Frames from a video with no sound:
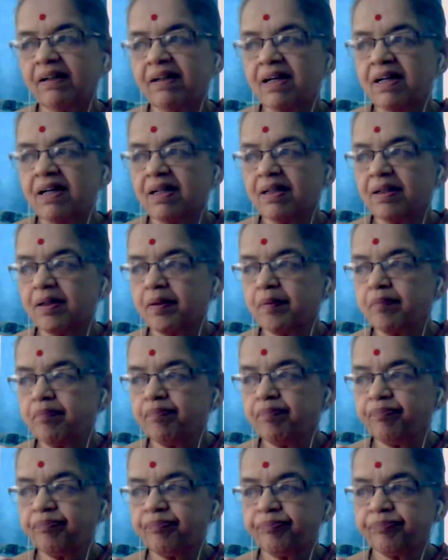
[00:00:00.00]

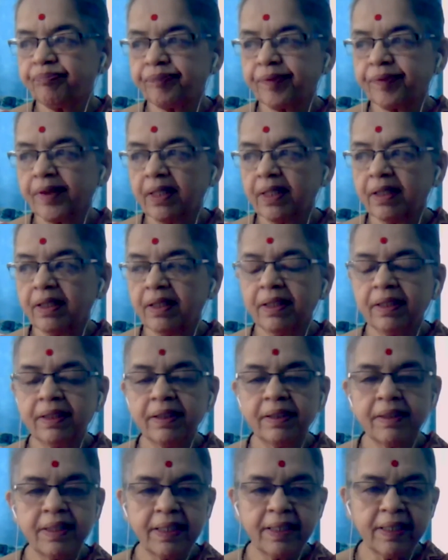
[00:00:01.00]
um
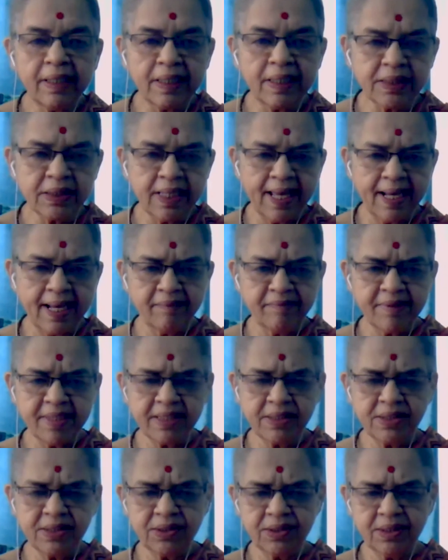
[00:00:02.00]
in English
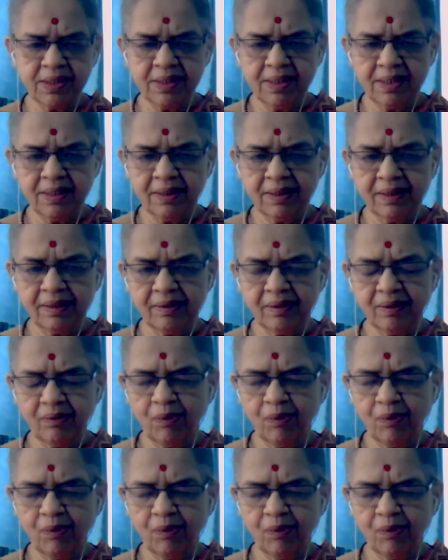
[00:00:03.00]
language, uh,